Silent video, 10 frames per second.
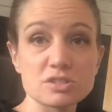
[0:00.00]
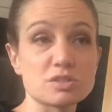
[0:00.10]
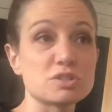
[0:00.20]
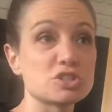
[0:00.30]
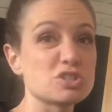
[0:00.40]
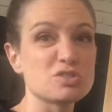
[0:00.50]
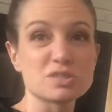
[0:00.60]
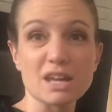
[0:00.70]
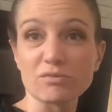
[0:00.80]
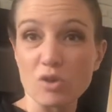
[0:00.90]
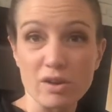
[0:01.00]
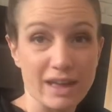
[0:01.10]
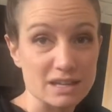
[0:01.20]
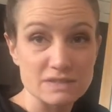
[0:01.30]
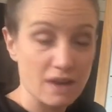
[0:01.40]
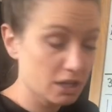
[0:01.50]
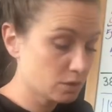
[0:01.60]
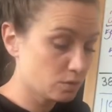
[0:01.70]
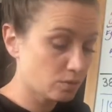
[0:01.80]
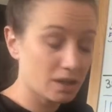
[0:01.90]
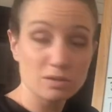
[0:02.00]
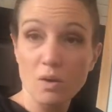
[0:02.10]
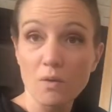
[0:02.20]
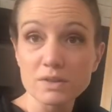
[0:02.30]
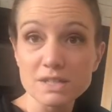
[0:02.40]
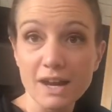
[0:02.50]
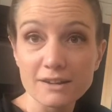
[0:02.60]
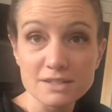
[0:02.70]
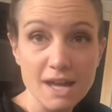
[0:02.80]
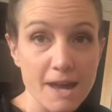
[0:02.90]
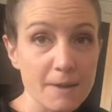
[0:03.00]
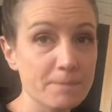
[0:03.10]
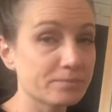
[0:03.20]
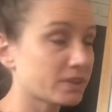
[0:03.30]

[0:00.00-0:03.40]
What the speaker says: So did you use that wrong x value throughout the whole entire time?